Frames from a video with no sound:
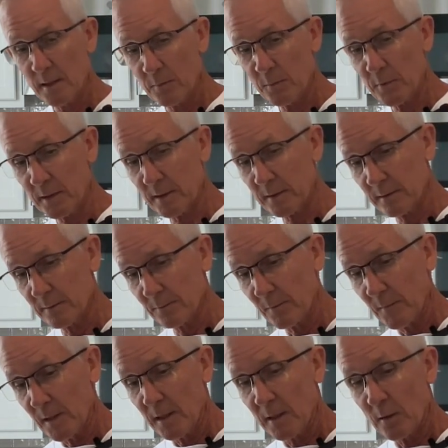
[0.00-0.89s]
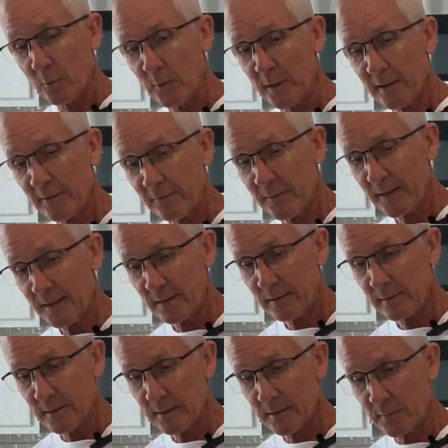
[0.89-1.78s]
But we have
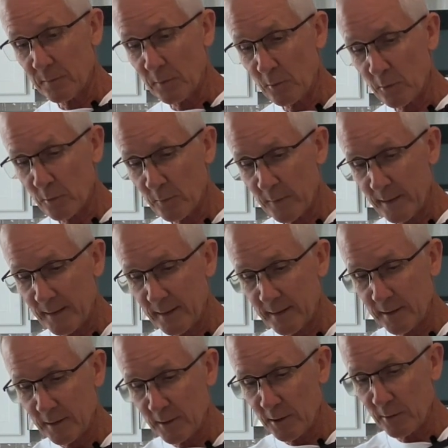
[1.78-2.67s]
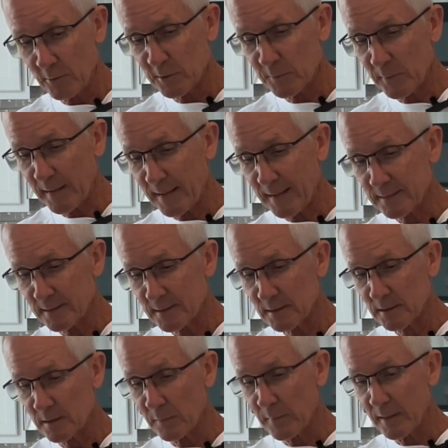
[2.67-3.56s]
found that the more we cook with spices,
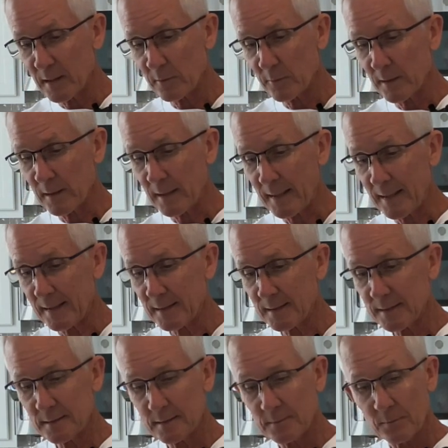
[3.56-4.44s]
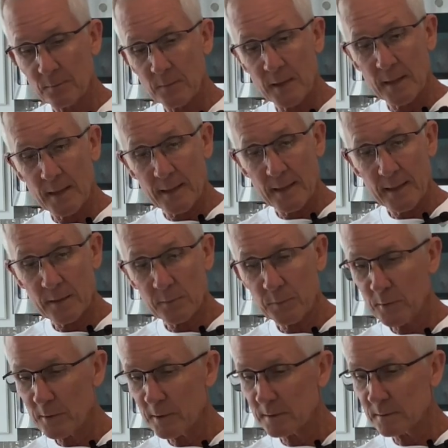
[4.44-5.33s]
the better we like it. I'm
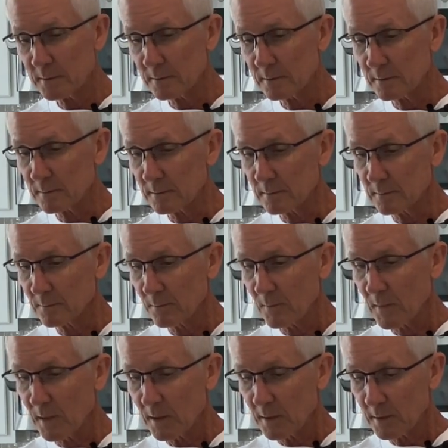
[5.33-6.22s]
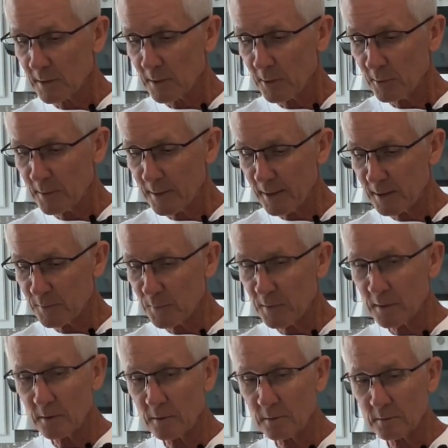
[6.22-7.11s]
putting 2
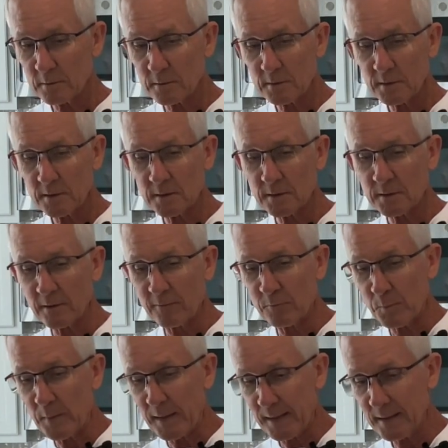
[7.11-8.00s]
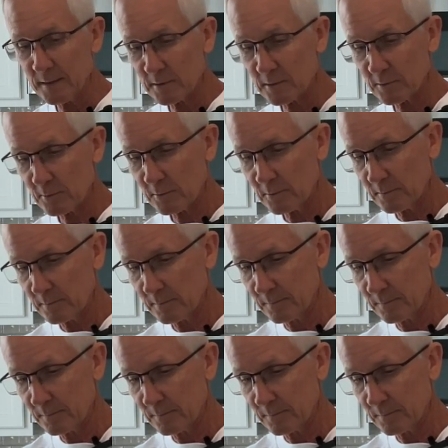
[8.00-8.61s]
teaspoons of basil,